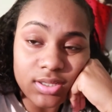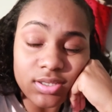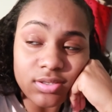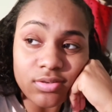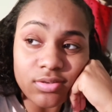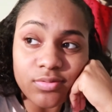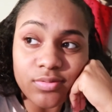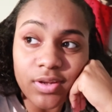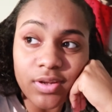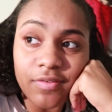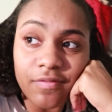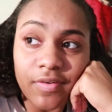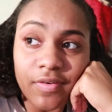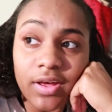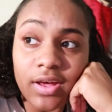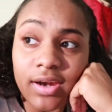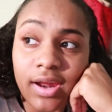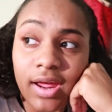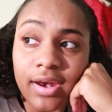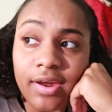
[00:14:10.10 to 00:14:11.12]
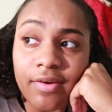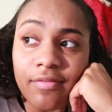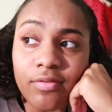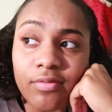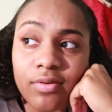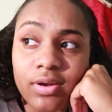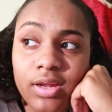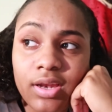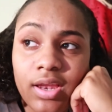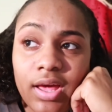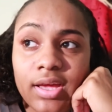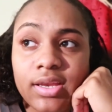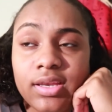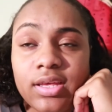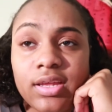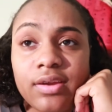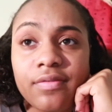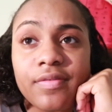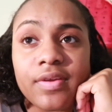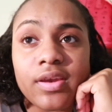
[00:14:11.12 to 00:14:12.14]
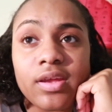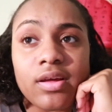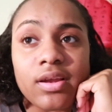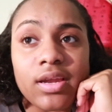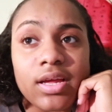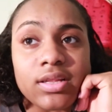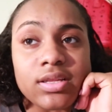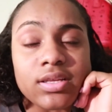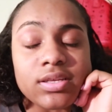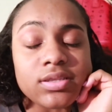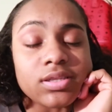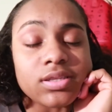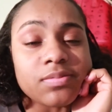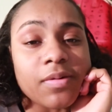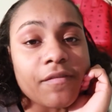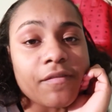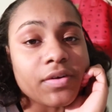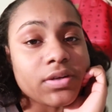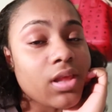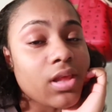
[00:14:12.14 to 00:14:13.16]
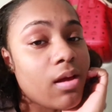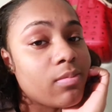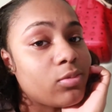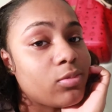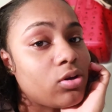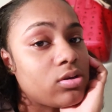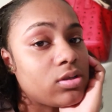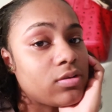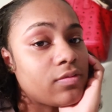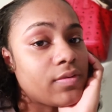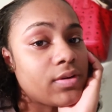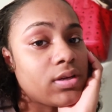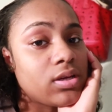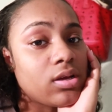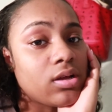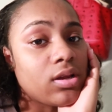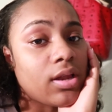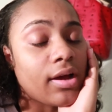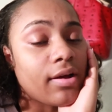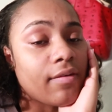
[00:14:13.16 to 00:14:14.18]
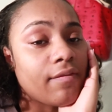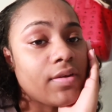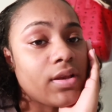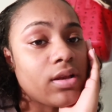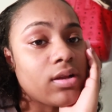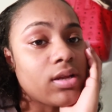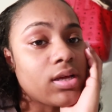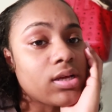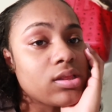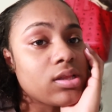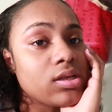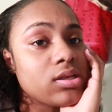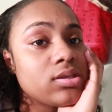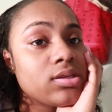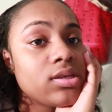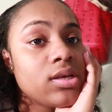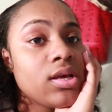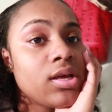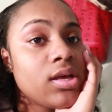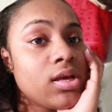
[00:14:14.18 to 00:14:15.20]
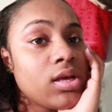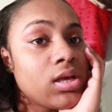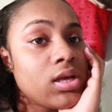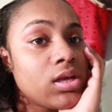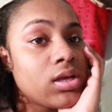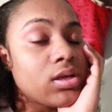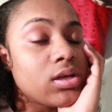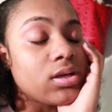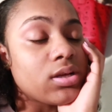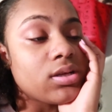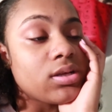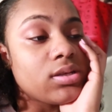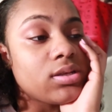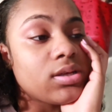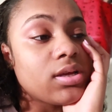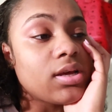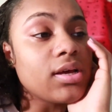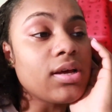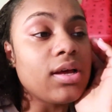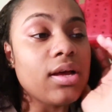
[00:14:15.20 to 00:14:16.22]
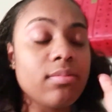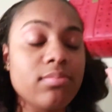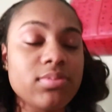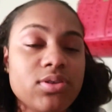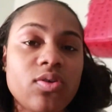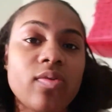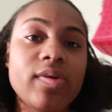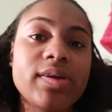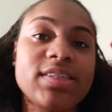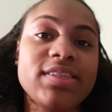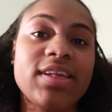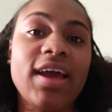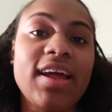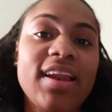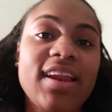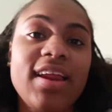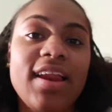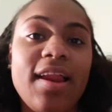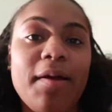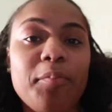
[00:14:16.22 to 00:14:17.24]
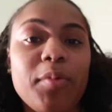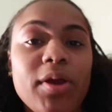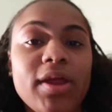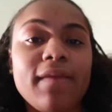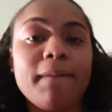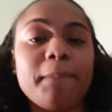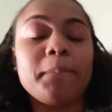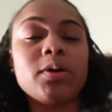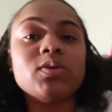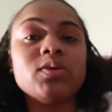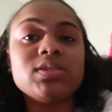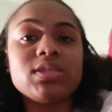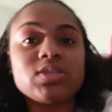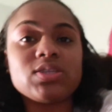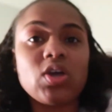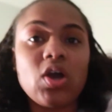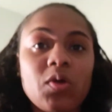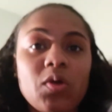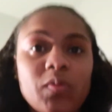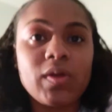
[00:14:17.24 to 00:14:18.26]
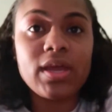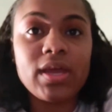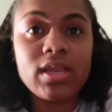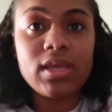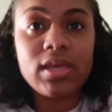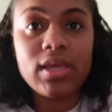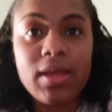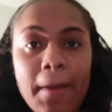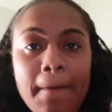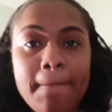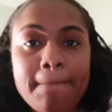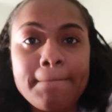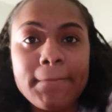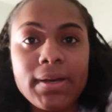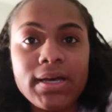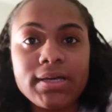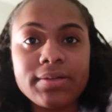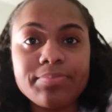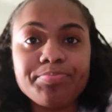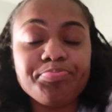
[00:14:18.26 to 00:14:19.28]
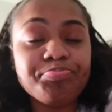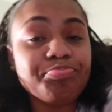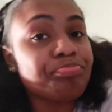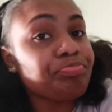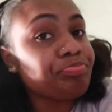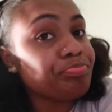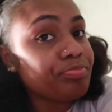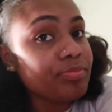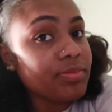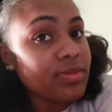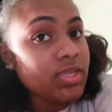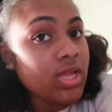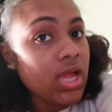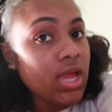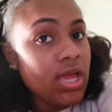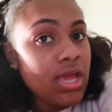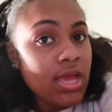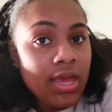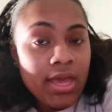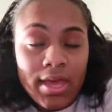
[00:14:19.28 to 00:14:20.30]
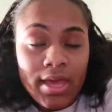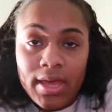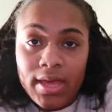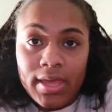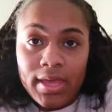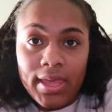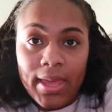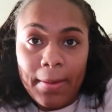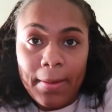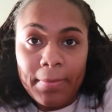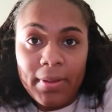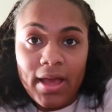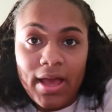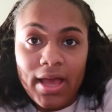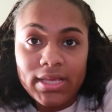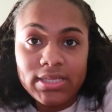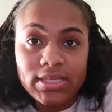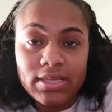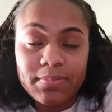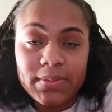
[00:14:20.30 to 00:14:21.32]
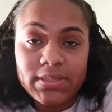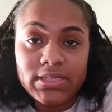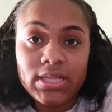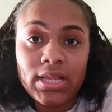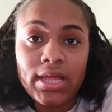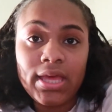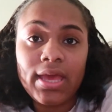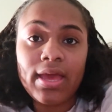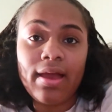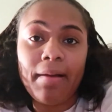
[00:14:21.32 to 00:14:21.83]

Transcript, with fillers: this was really fun i never really like did a video like this this is my first time doing this video like a video like this and yeah i'm so excited i'm ready to post this already but yep guys that's basically it